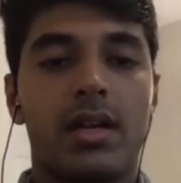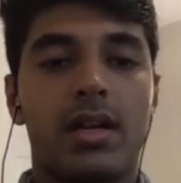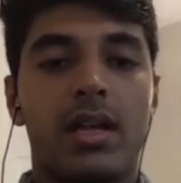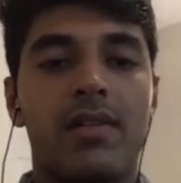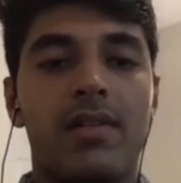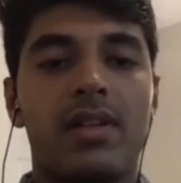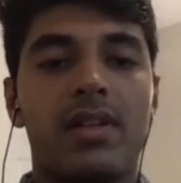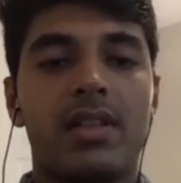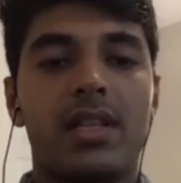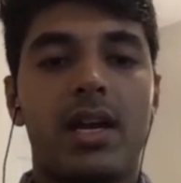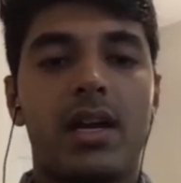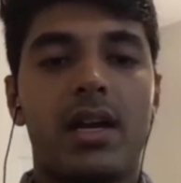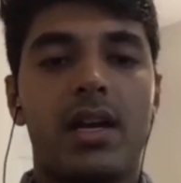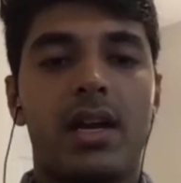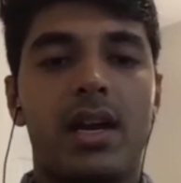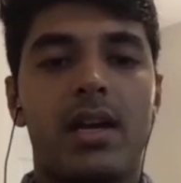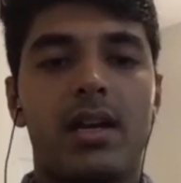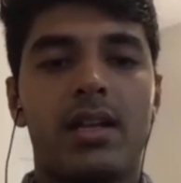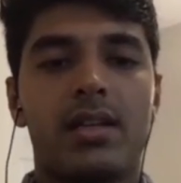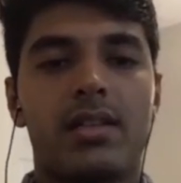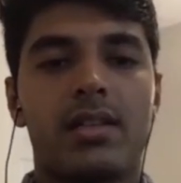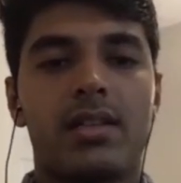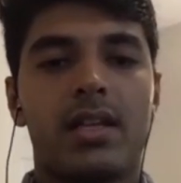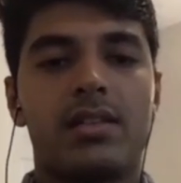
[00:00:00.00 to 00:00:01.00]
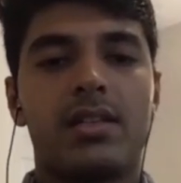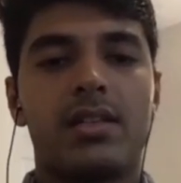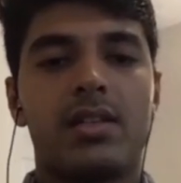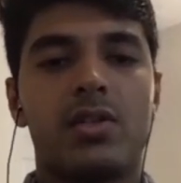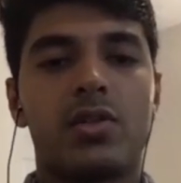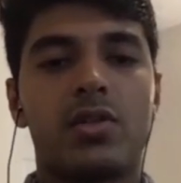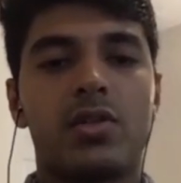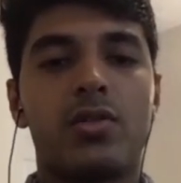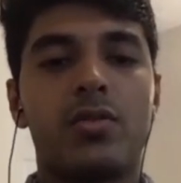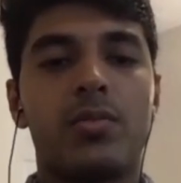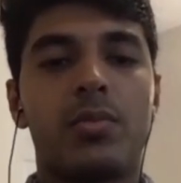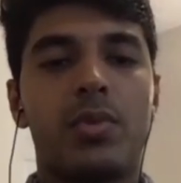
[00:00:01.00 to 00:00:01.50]
given that data science
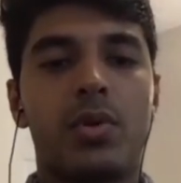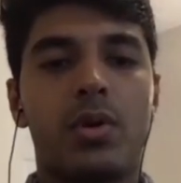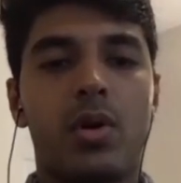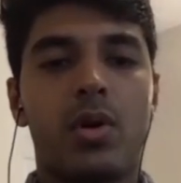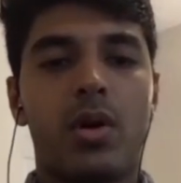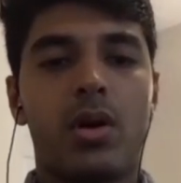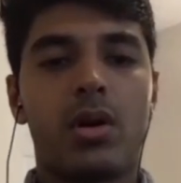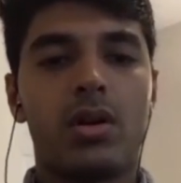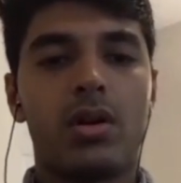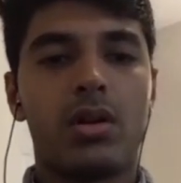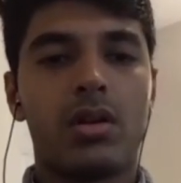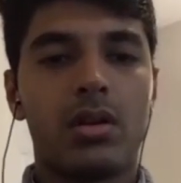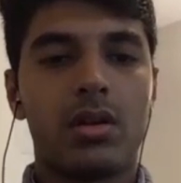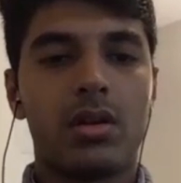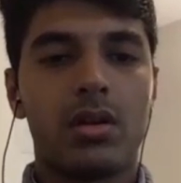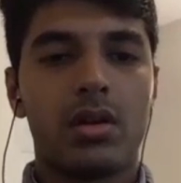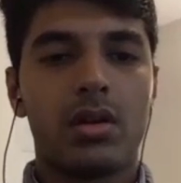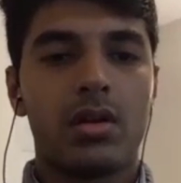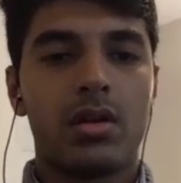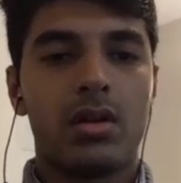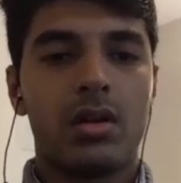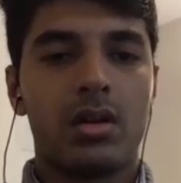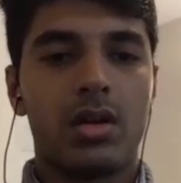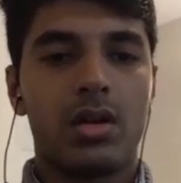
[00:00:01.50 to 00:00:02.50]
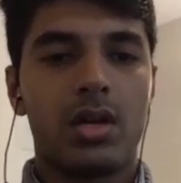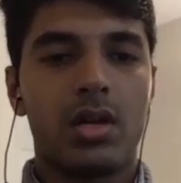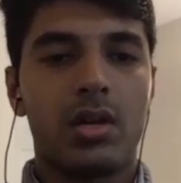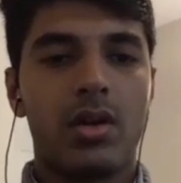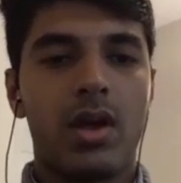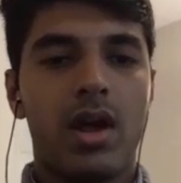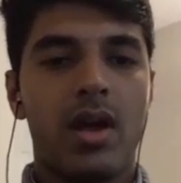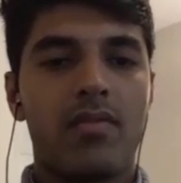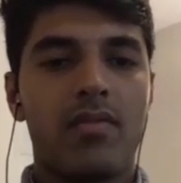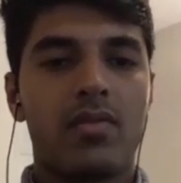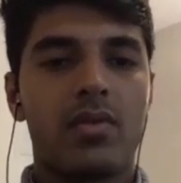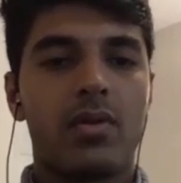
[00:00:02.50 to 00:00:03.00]
is so broad,
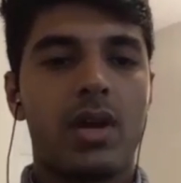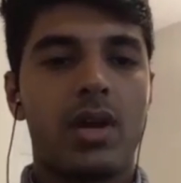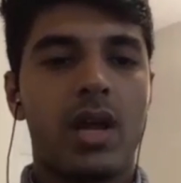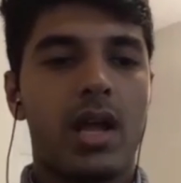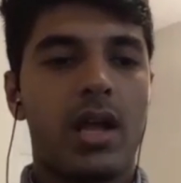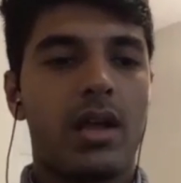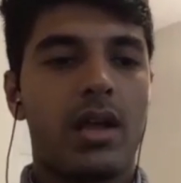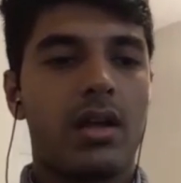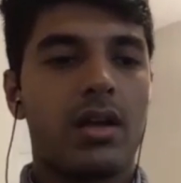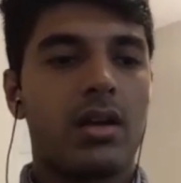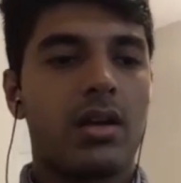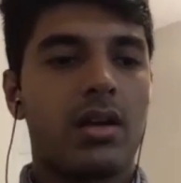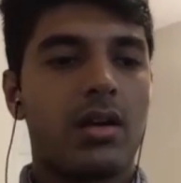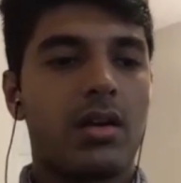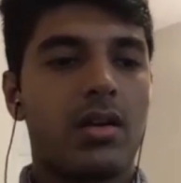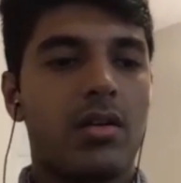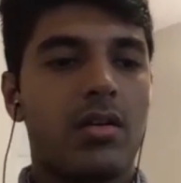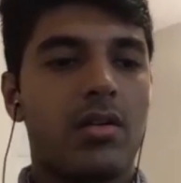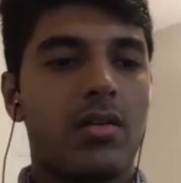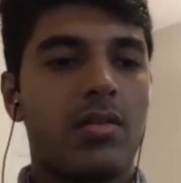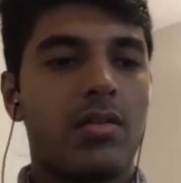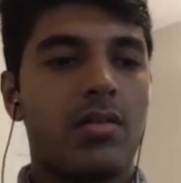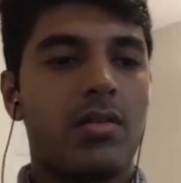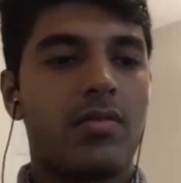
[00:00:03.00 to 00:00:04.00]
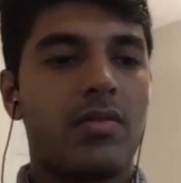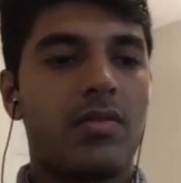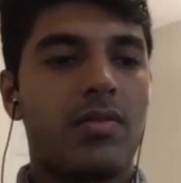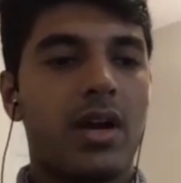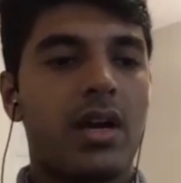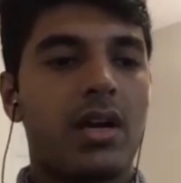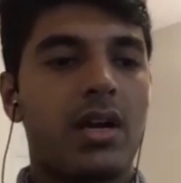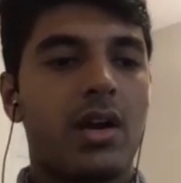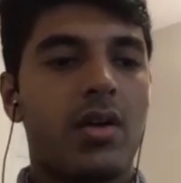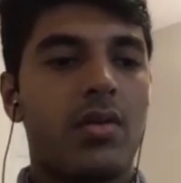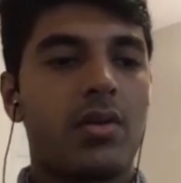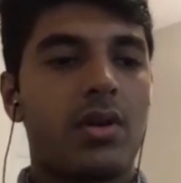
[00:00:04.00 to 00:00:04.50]
you have to like
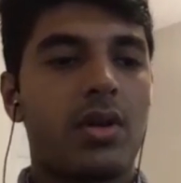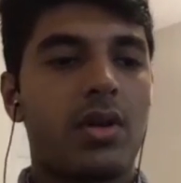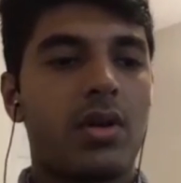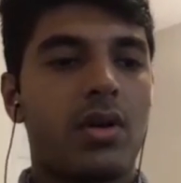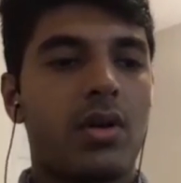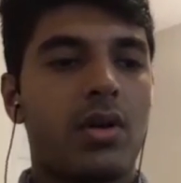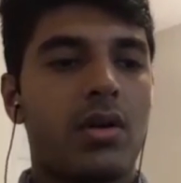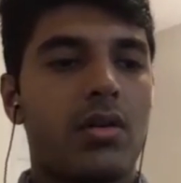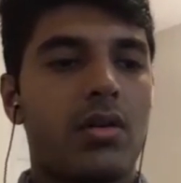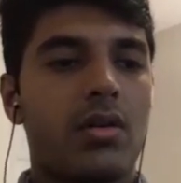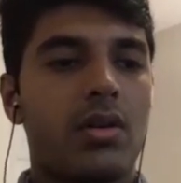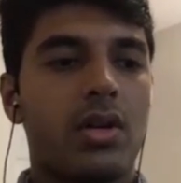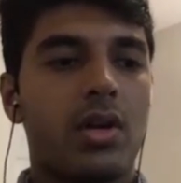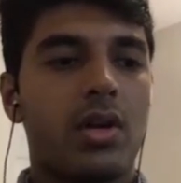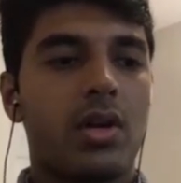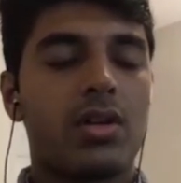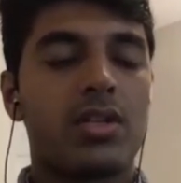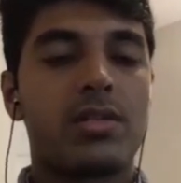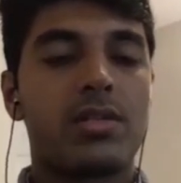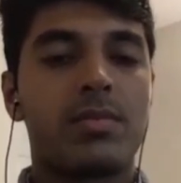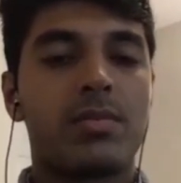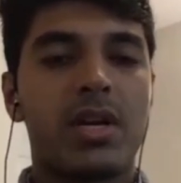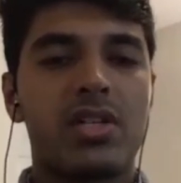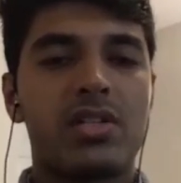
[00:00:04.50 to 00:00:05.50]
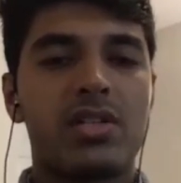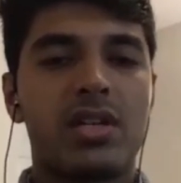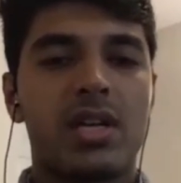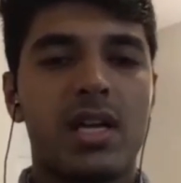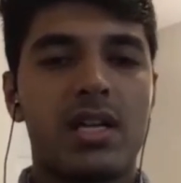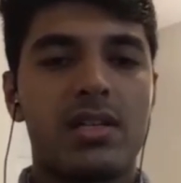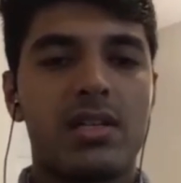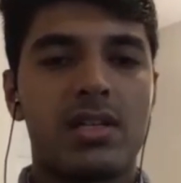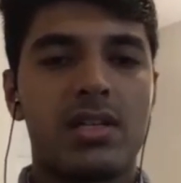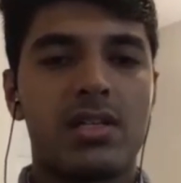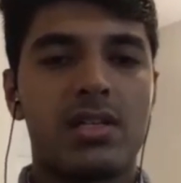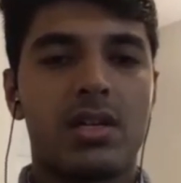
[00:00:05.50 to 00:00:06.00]
find out your
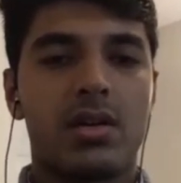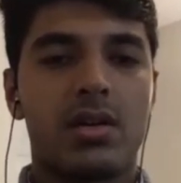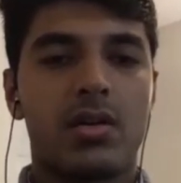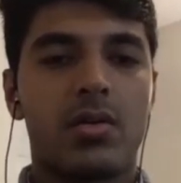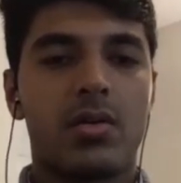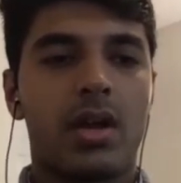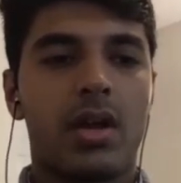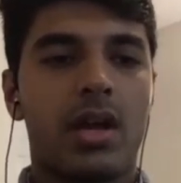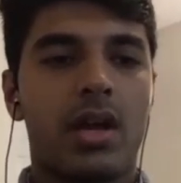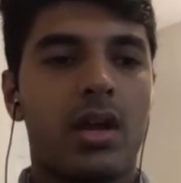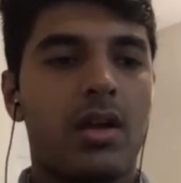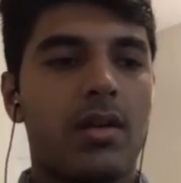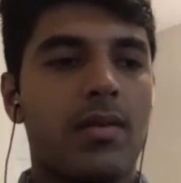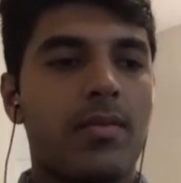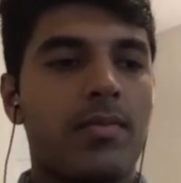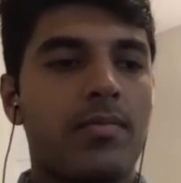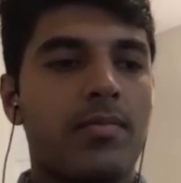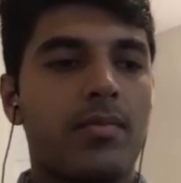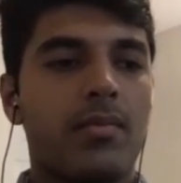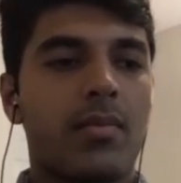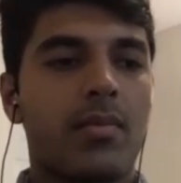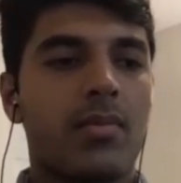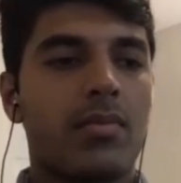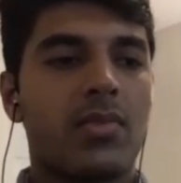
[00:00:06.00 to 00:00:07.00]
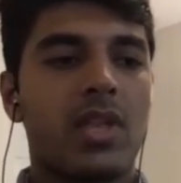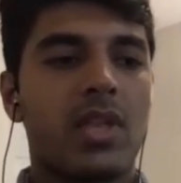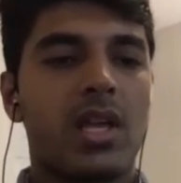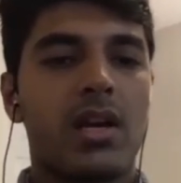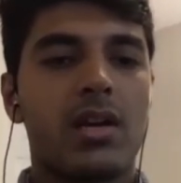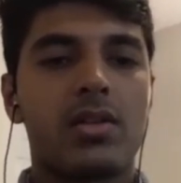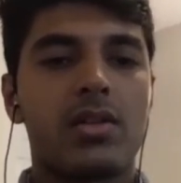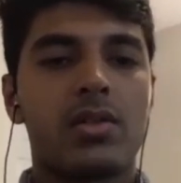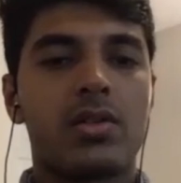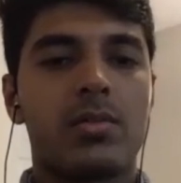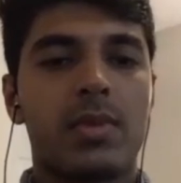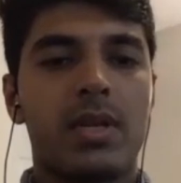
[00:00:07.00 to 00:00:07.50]
specialization. Okay,
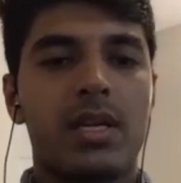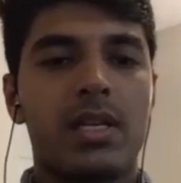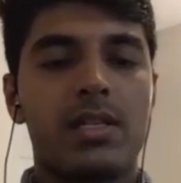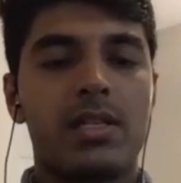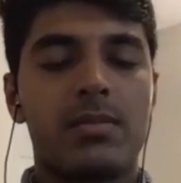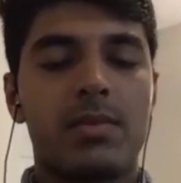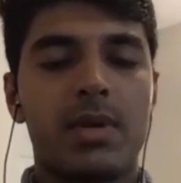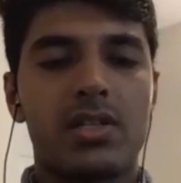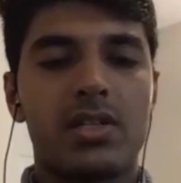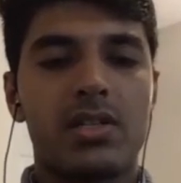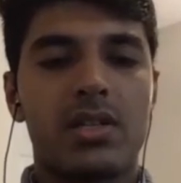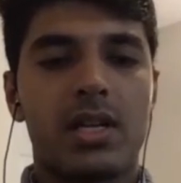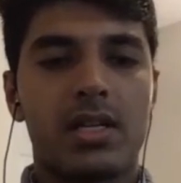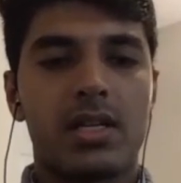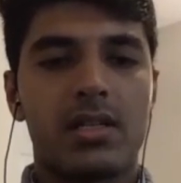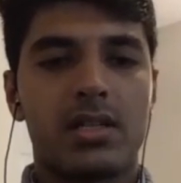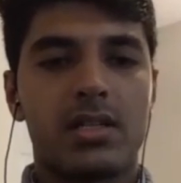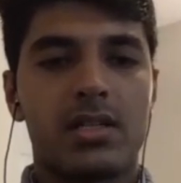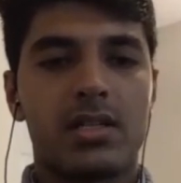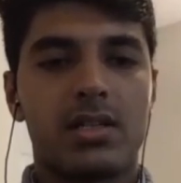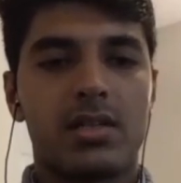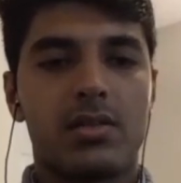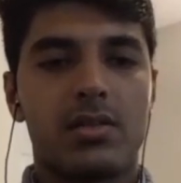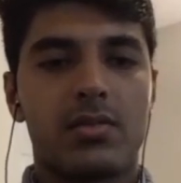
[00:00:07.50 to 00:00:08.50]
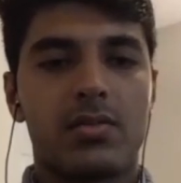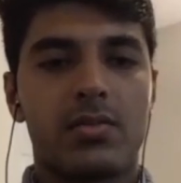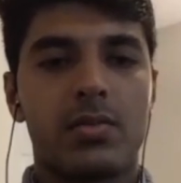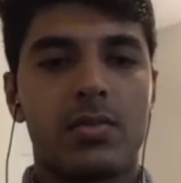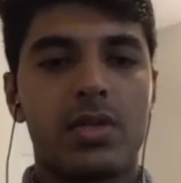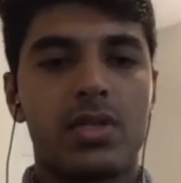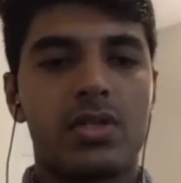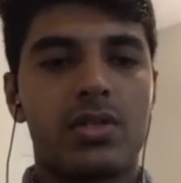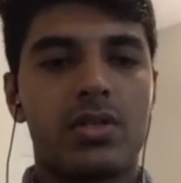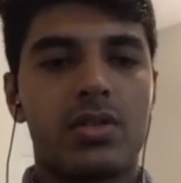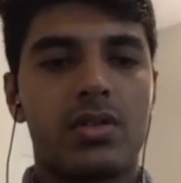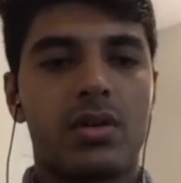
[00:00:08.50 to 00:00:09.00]
there are so many specializations.
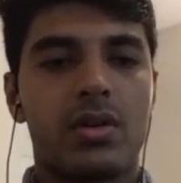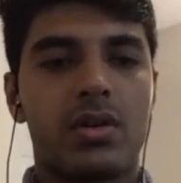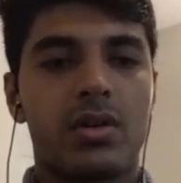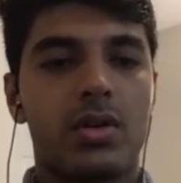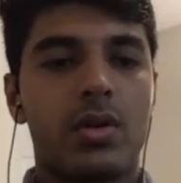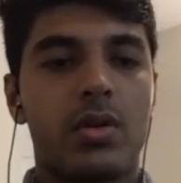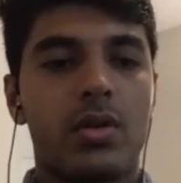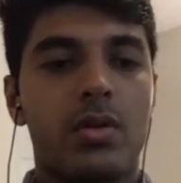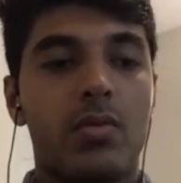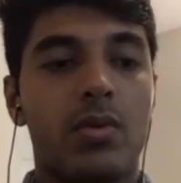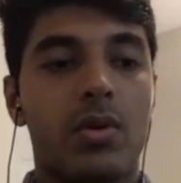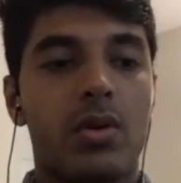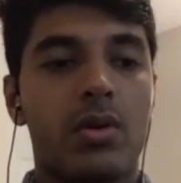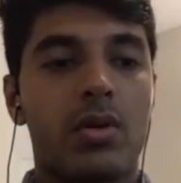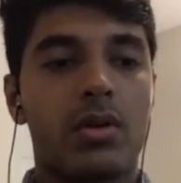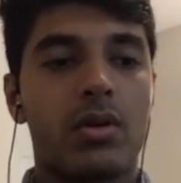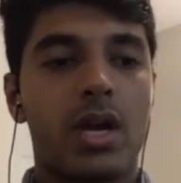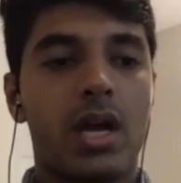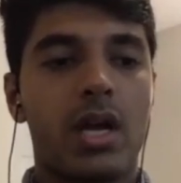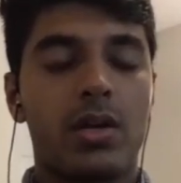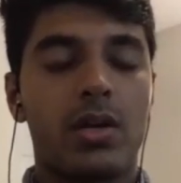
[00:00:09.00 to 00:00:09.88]
Which do you want?